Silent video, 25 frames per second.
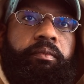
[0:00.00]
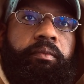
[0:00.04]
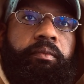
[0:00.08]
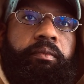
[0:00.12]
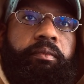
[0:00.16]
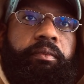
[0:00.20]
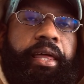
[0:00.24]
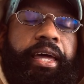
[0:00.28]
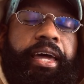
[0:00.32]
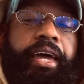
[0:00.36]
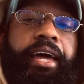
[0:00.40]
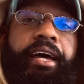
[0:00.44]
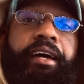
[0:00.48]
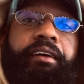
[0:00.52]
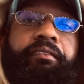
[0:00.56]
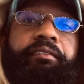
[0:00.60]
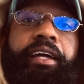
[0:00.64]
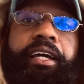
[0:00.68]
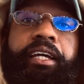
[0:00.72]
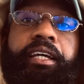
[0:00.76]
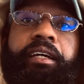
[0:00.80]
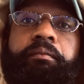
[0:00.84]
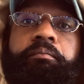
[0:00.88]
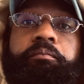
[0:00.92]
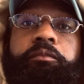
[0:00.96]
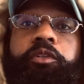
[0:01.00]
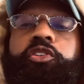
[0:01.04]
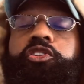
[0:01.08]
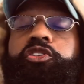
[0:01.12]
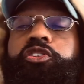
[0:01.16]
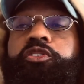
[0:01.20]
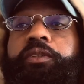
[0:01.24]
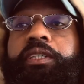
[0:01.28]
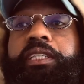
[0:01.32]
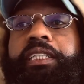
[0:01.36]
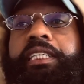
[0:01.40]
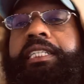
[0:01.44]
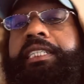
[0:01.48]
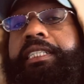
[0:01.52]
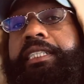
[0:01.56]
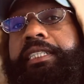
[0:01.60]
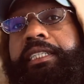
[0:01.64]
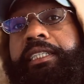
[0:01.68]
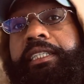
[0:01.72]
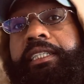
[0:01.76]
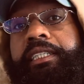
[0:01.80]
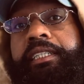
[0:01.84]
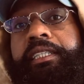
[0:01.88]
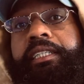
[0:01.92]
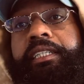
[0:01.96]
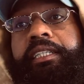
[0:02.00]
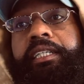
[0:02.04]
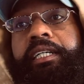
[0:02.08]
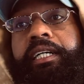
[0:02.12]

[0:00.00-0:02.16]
they have like a mutualistic